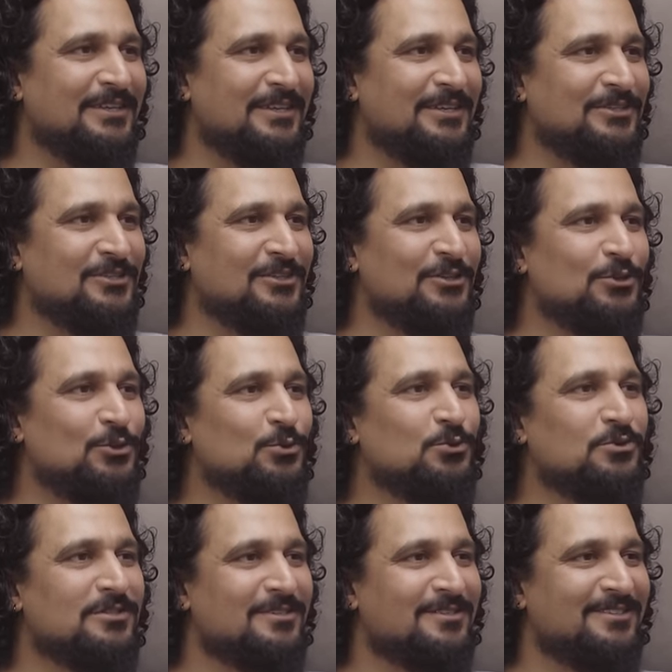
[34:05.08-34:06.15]
is a
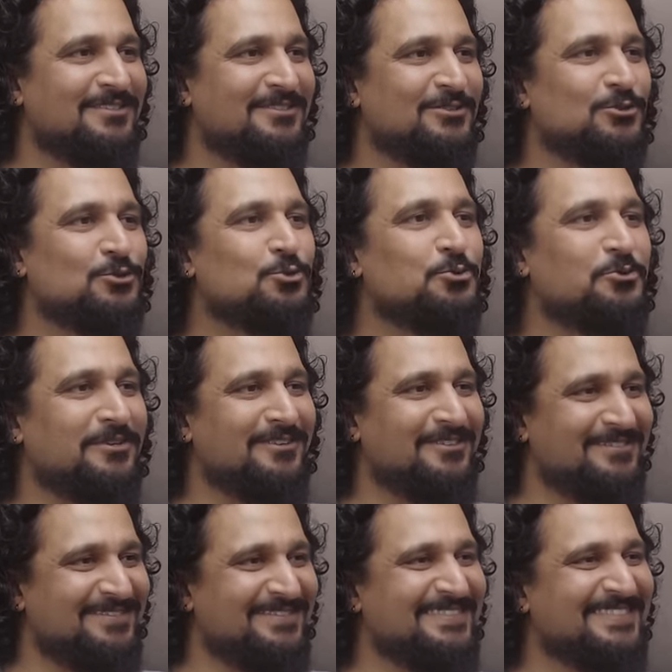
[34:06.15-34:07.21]
used scooter.